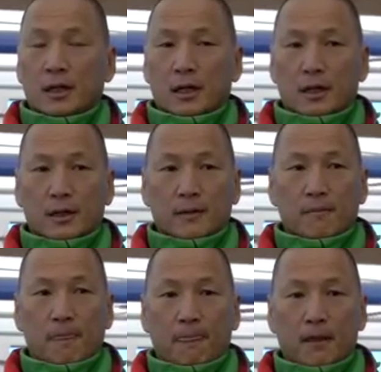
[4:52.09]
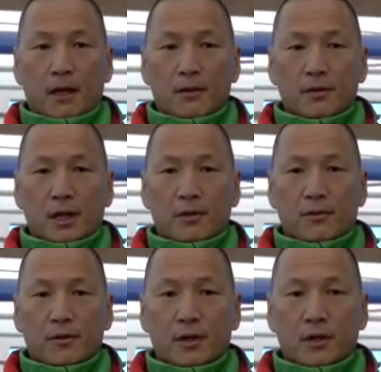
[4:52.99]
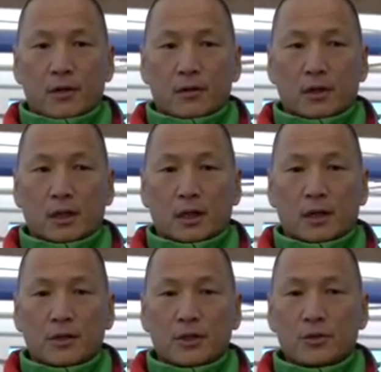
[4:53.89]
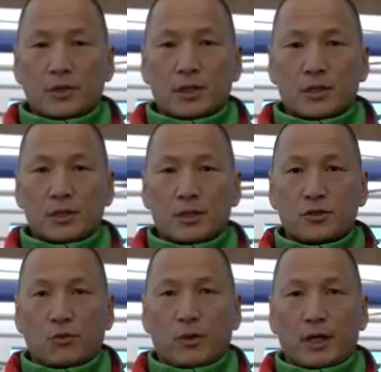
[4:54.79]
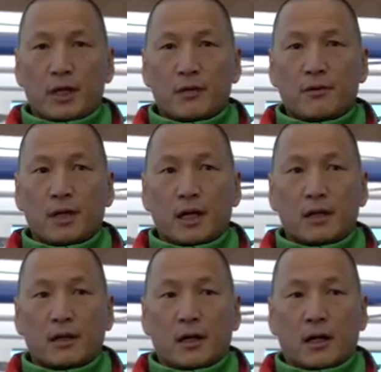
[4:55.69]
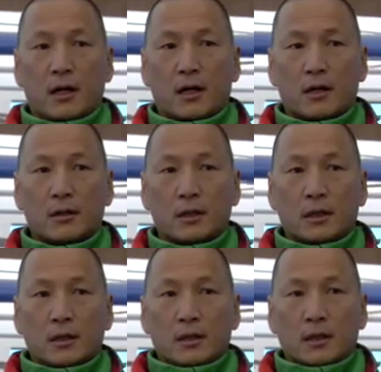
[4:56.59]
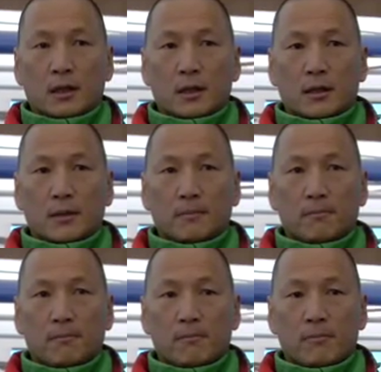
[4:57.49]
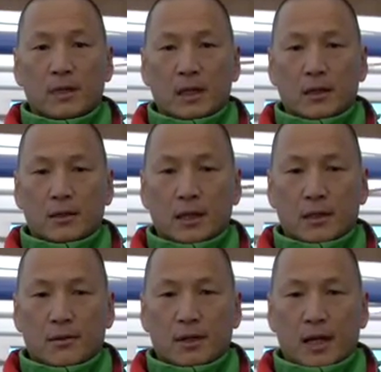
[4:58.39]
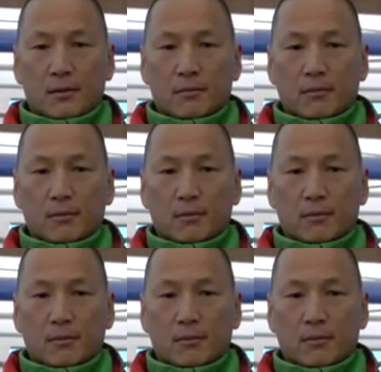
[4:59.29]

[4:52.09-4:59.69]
and that they're used in such a way that are that